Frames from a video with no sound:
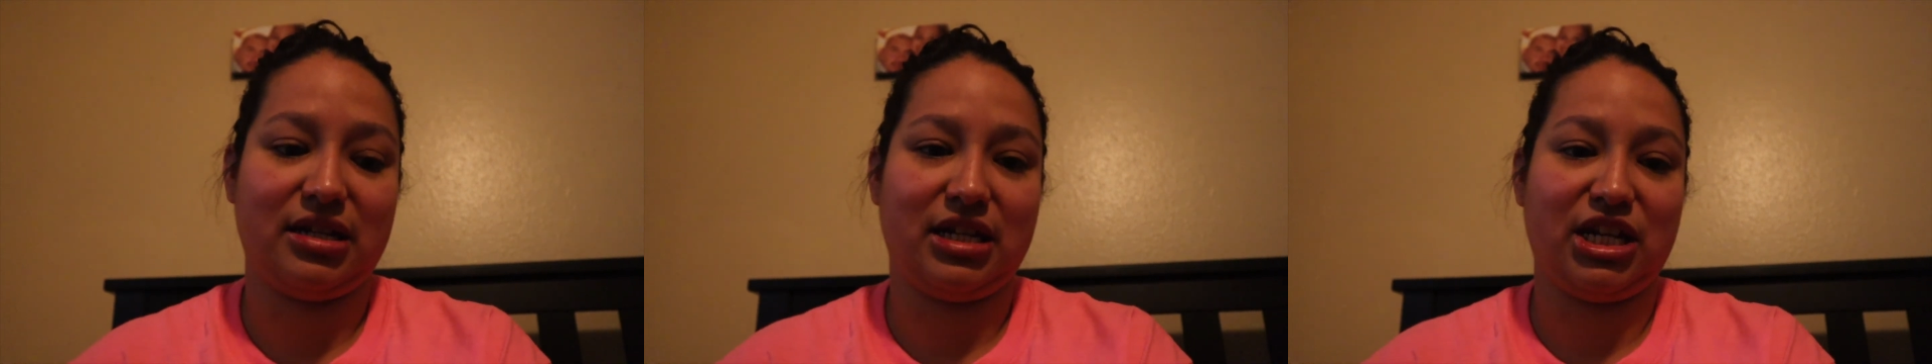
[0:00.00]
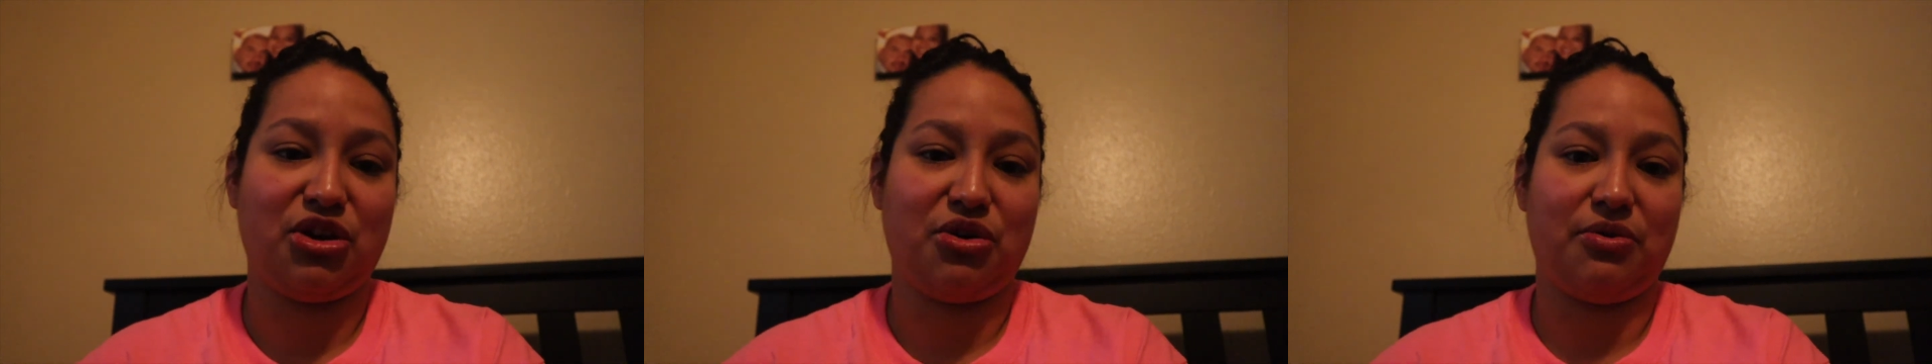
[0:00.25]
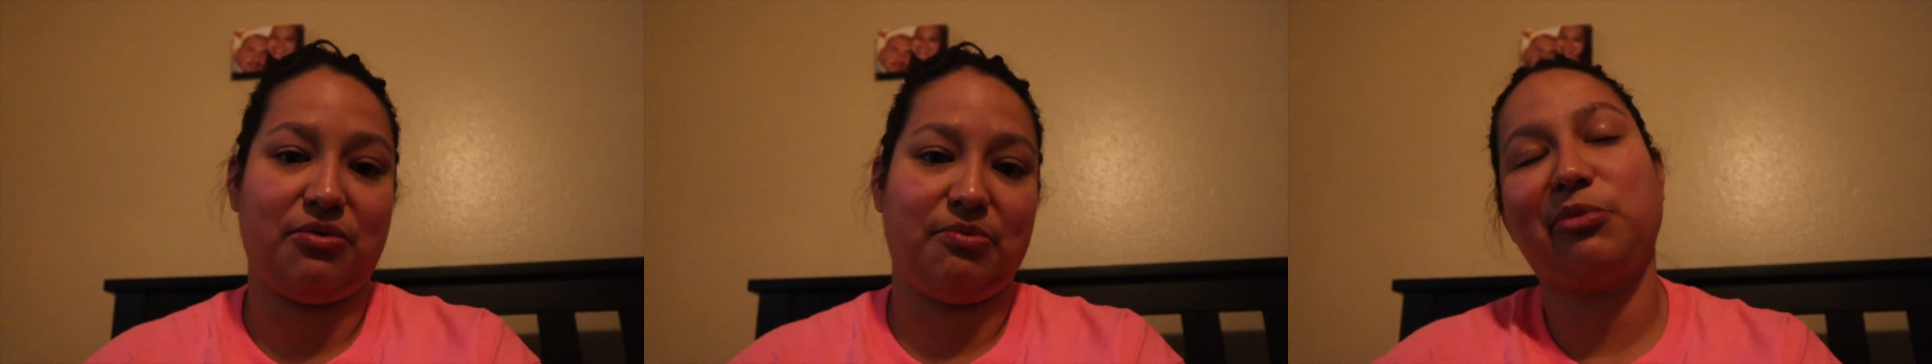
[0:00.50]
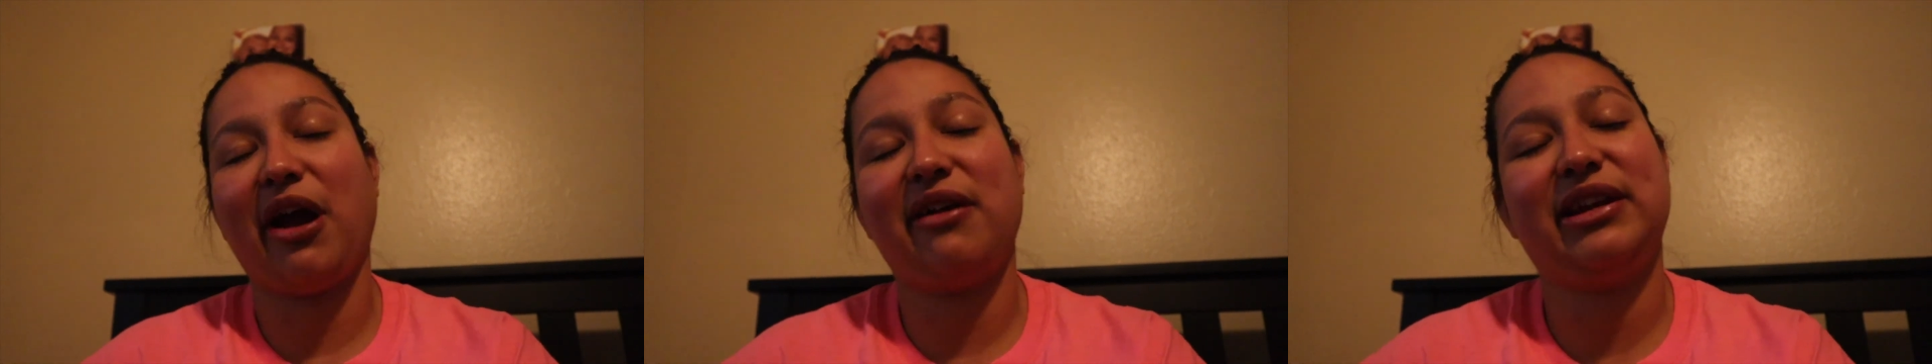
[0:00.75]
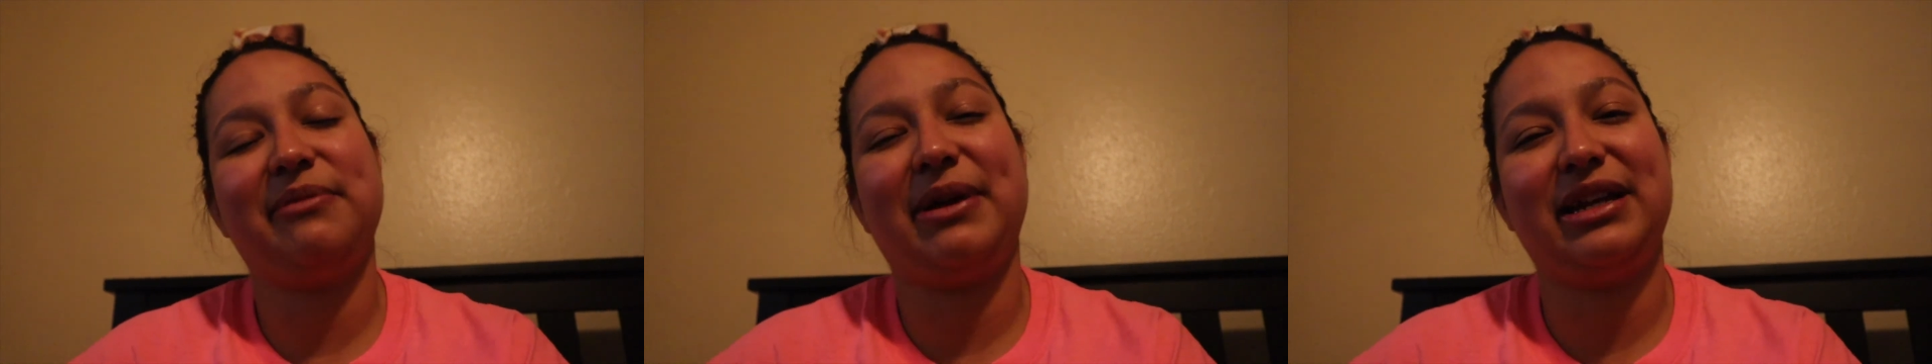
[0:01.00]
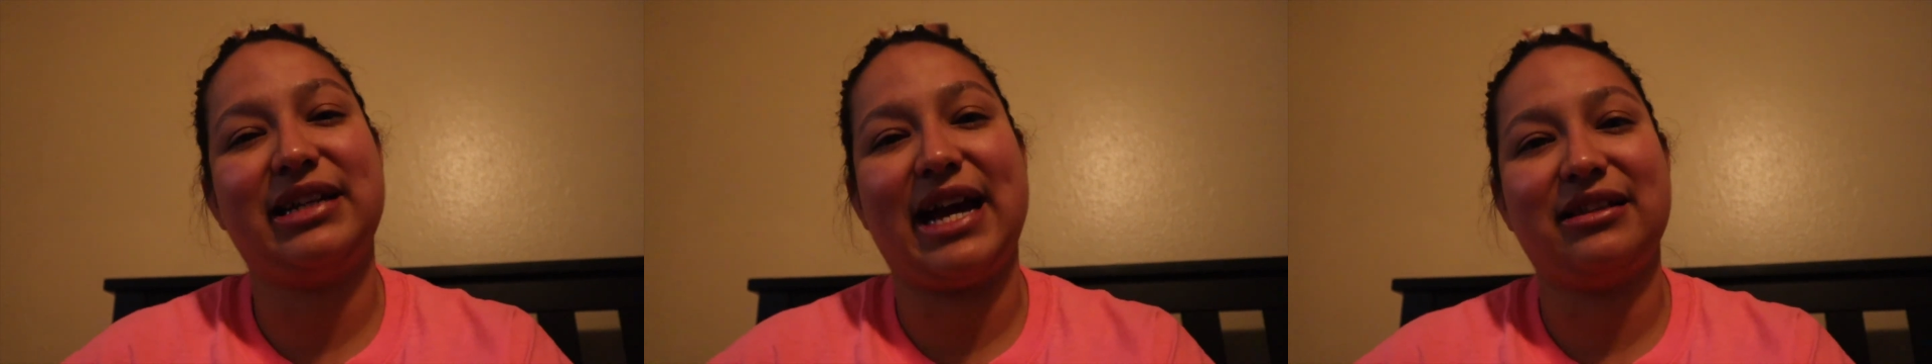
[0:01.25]
you know probably
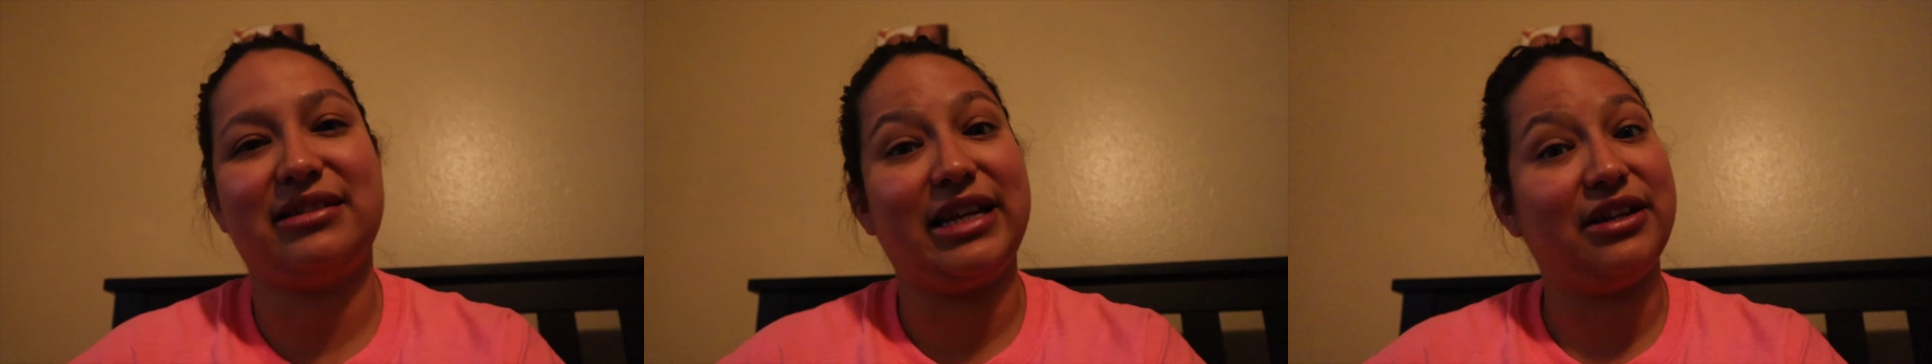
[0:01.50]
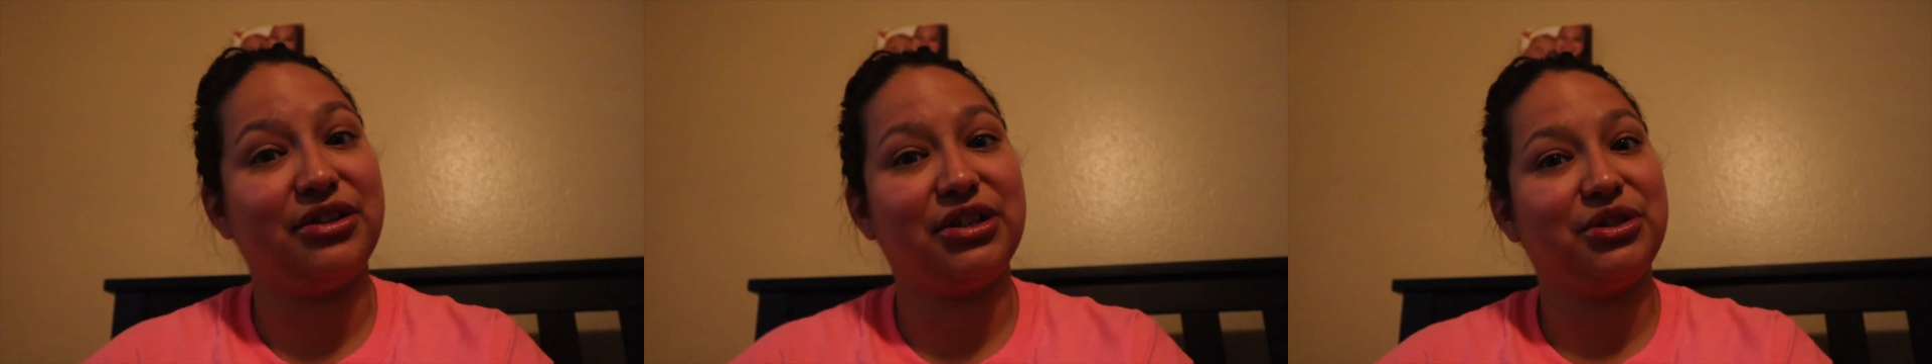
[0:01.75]
my dad sent her